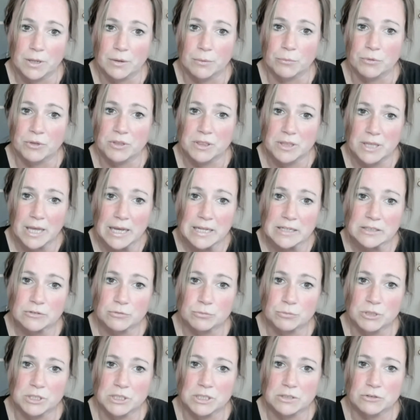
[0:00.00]
With that,
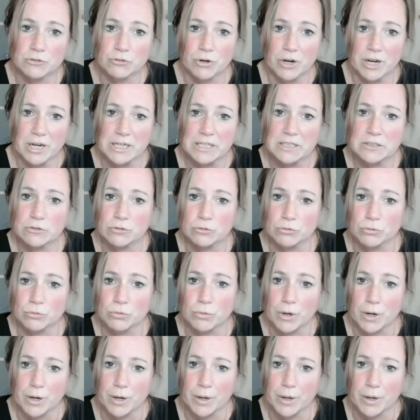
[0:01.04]
we try to